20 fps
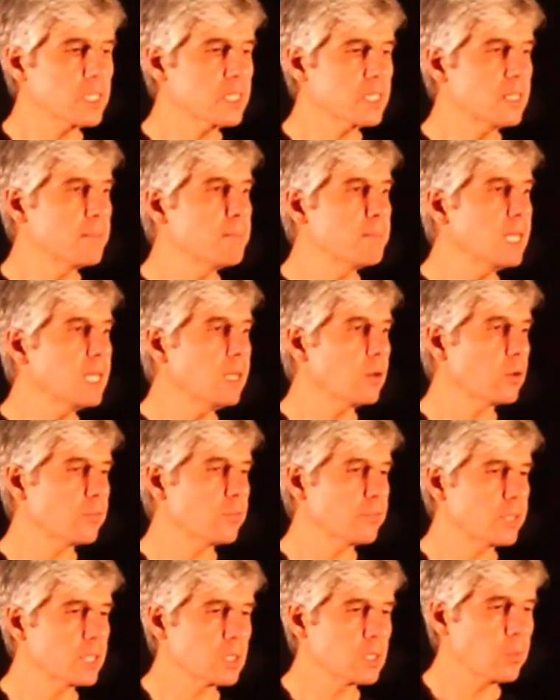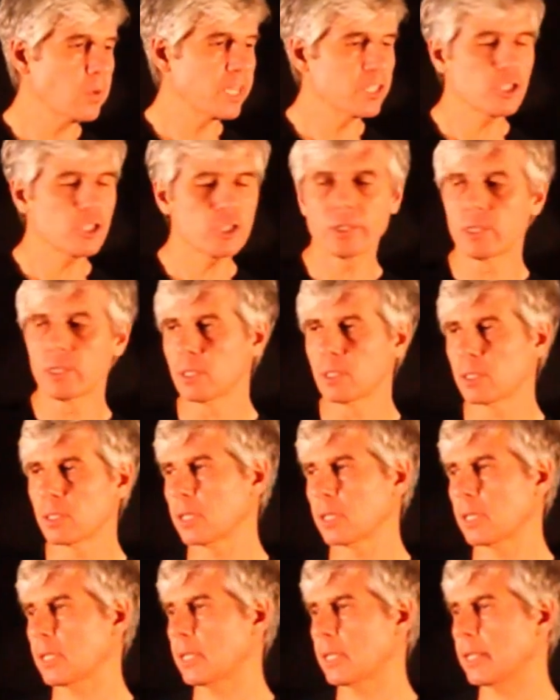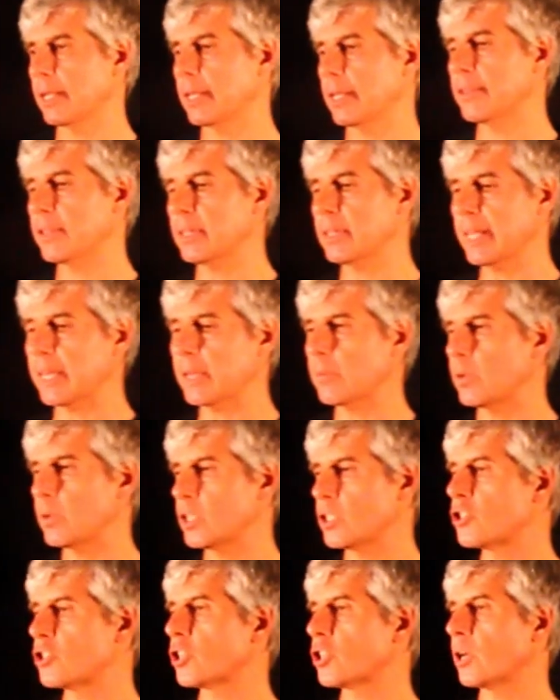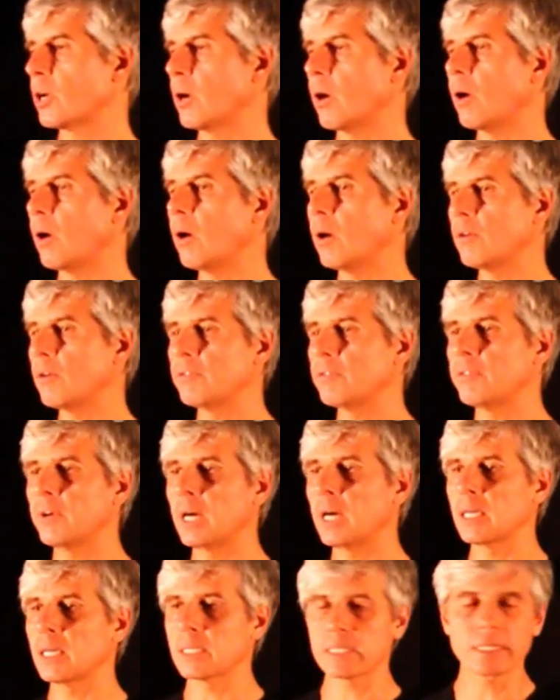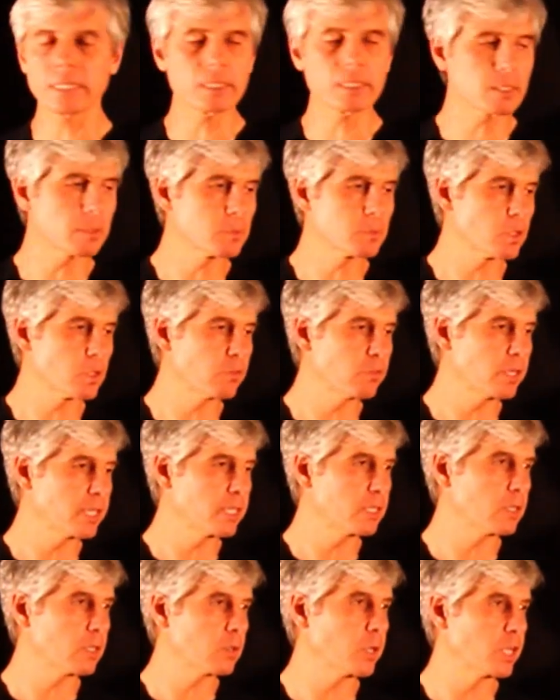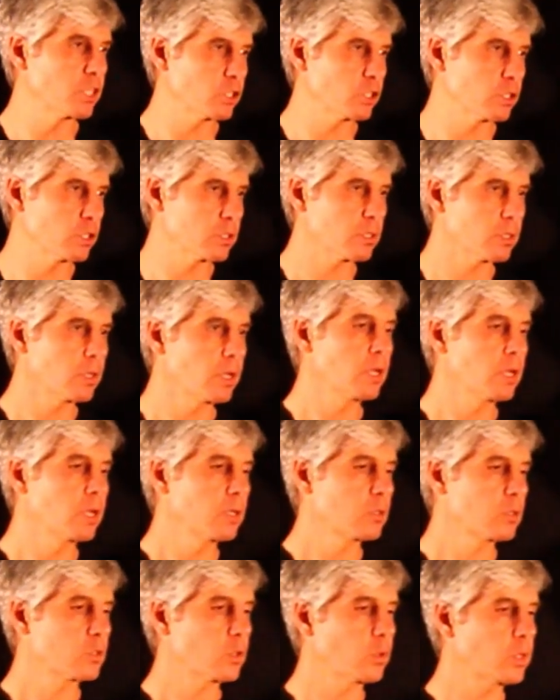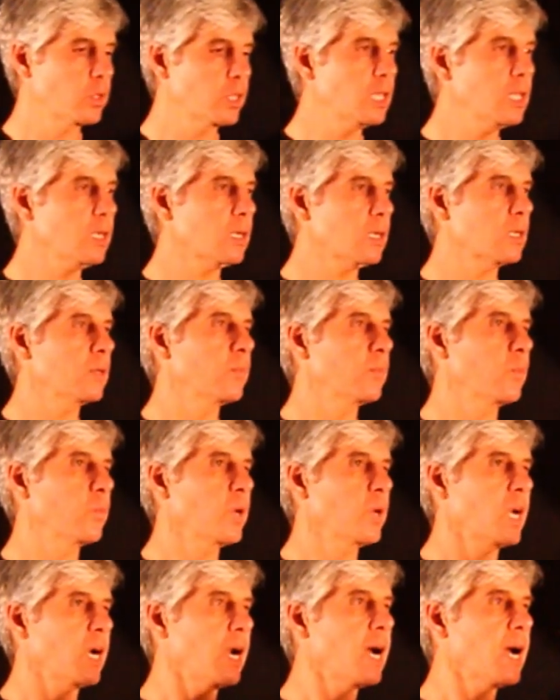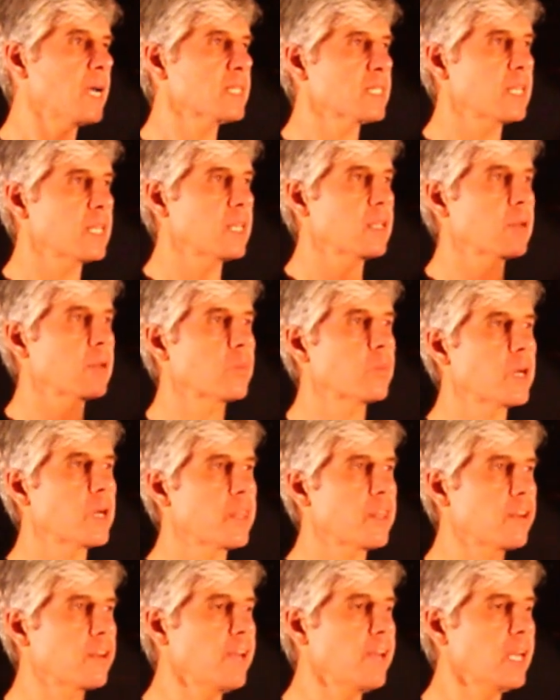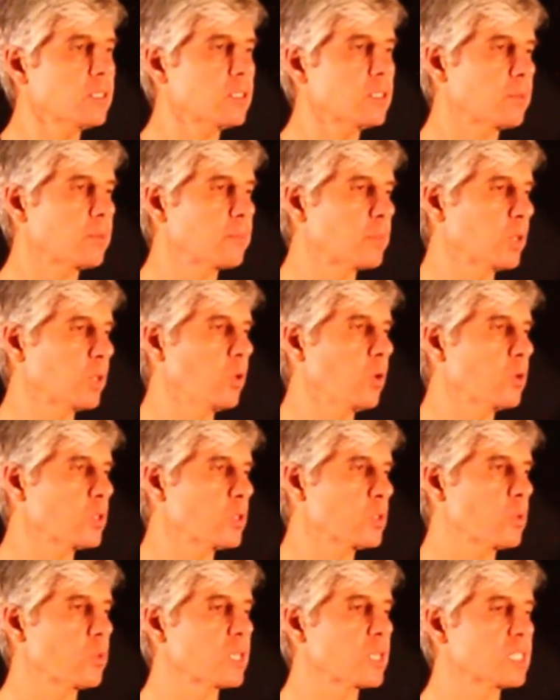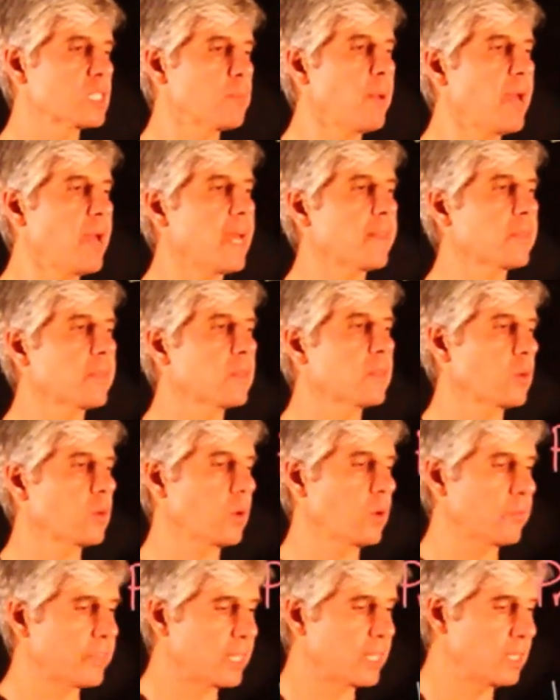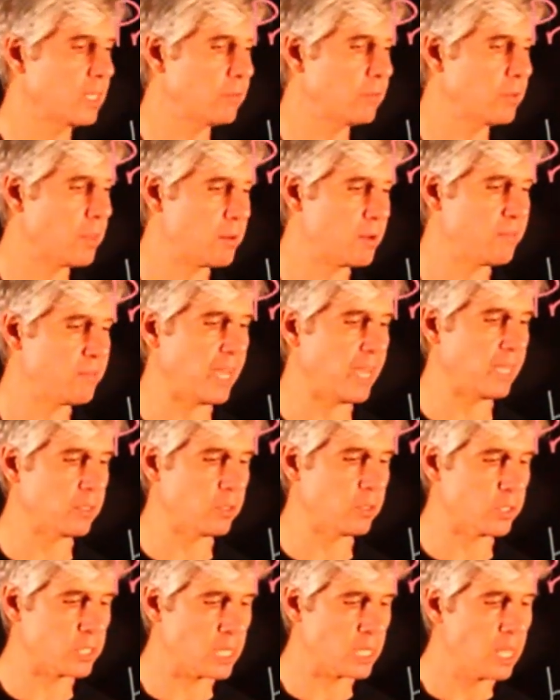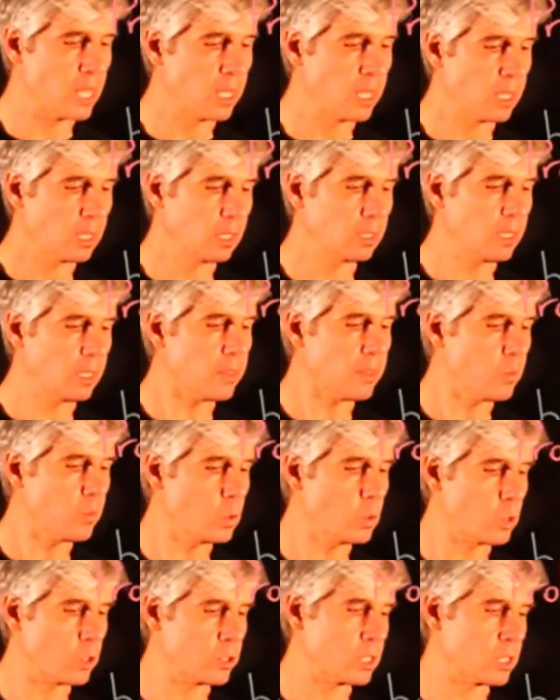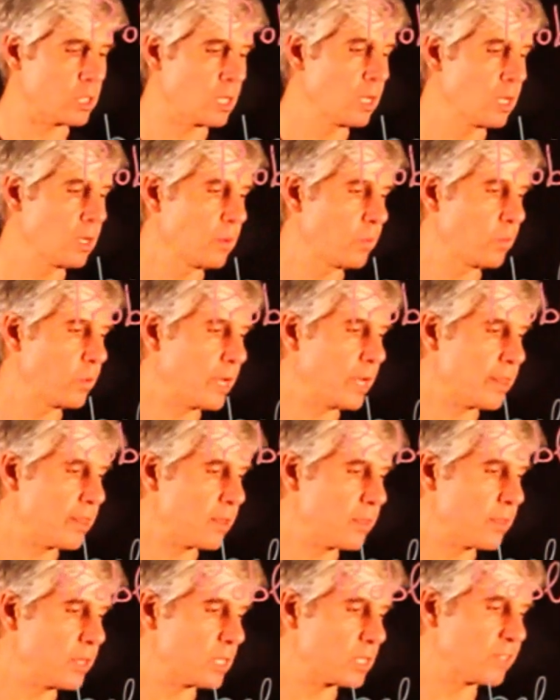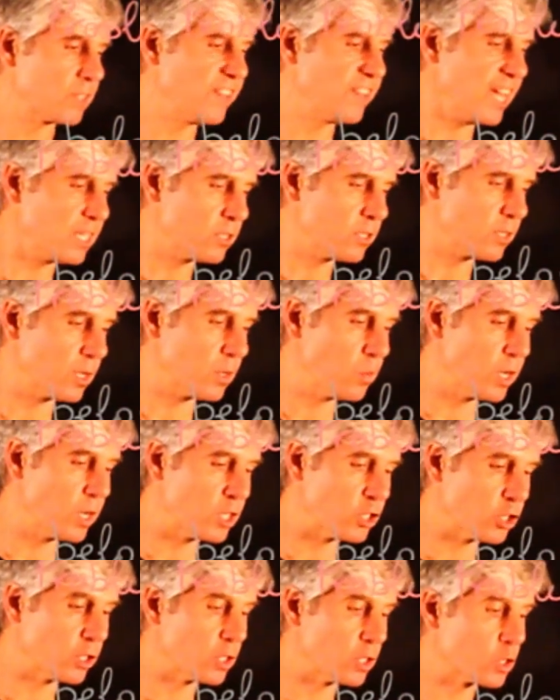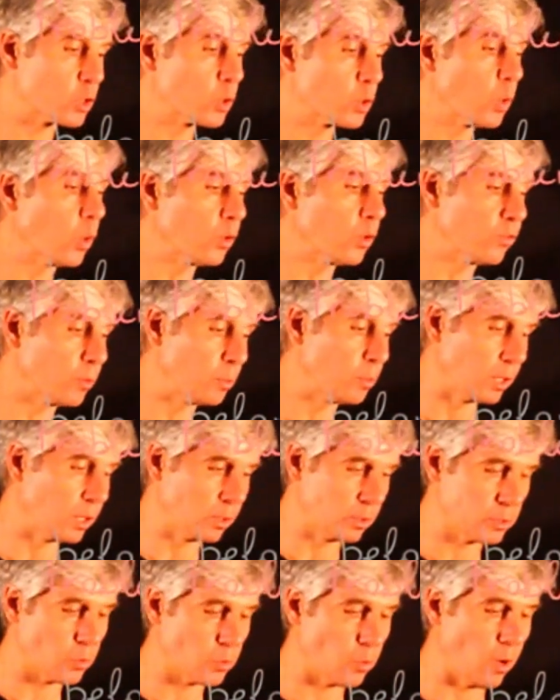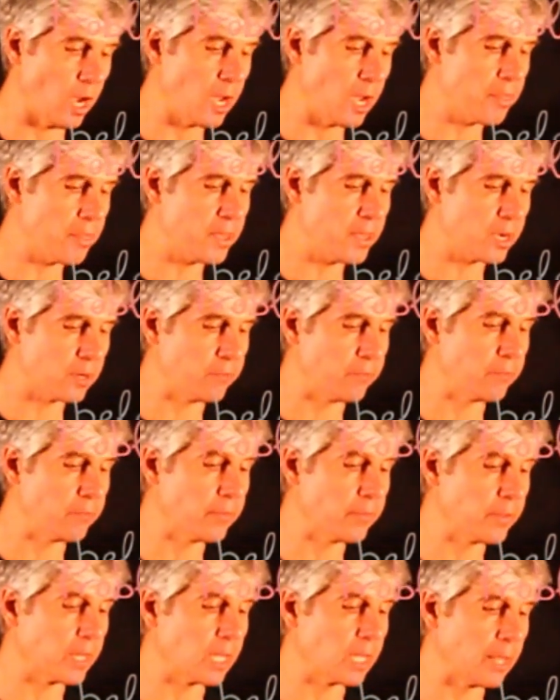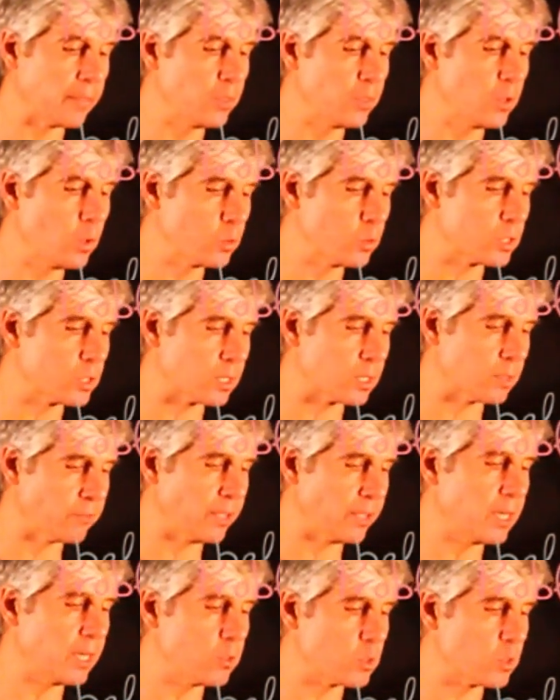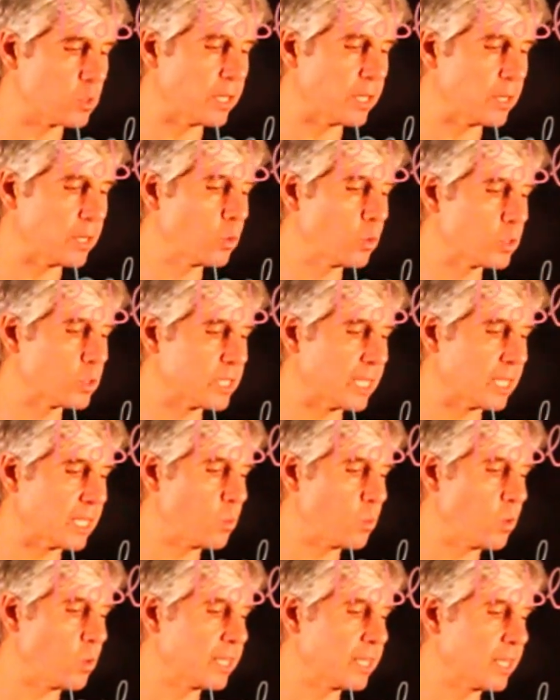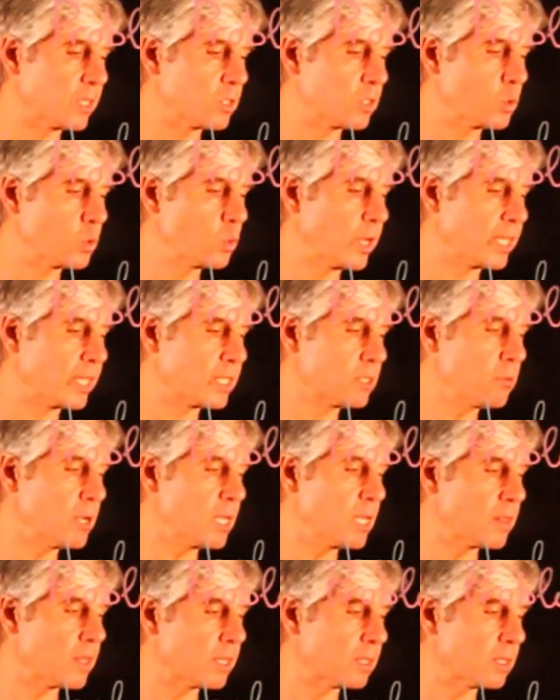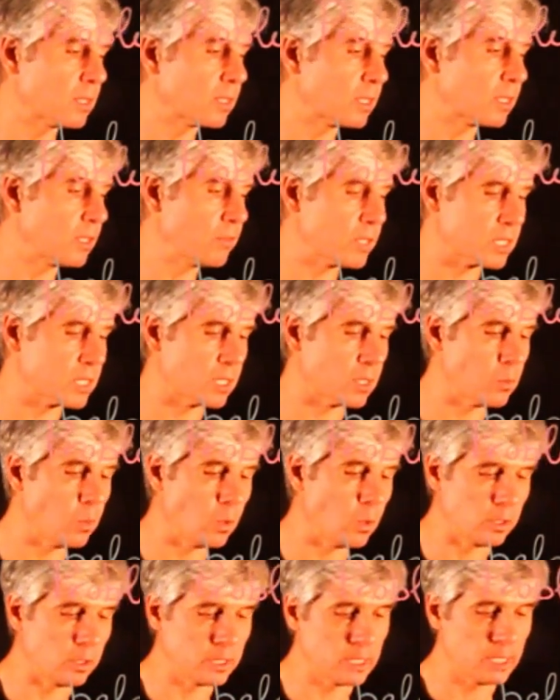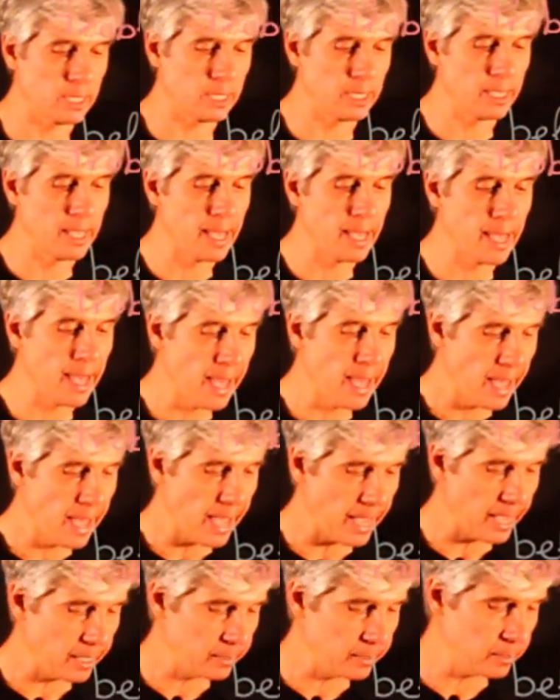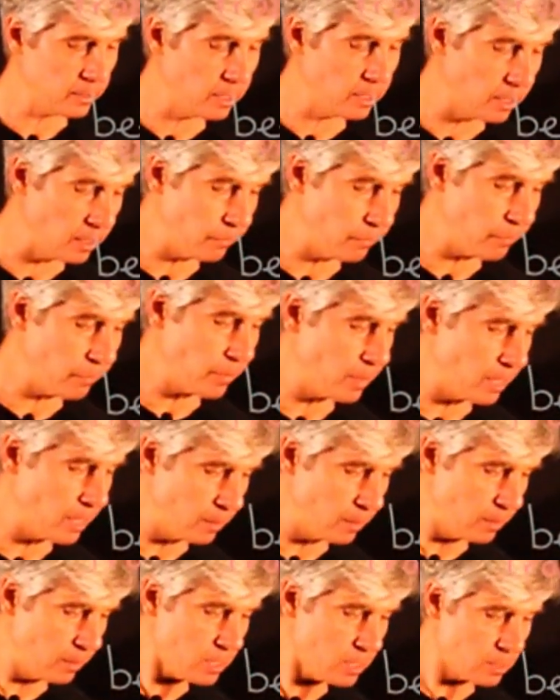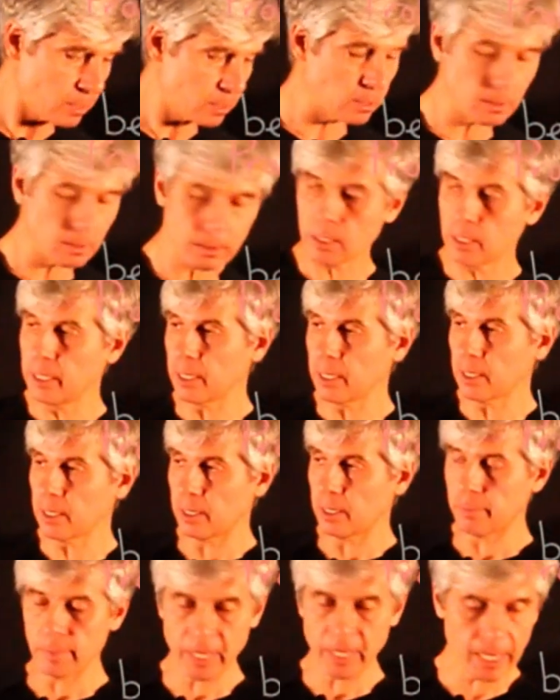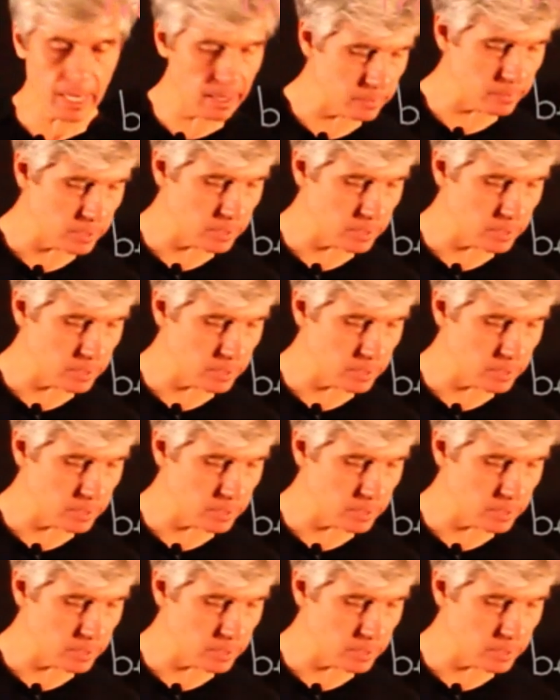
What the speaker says: the meaning of this question in the language of systems of linear equations? So here we are asking whether a vector belongs to the span of the given 3 vectors. In other words, whether this vector equation is solvable. So are there unknowns, values of unknowns x1, x2, x3 that give us equality? And then this clearly becomes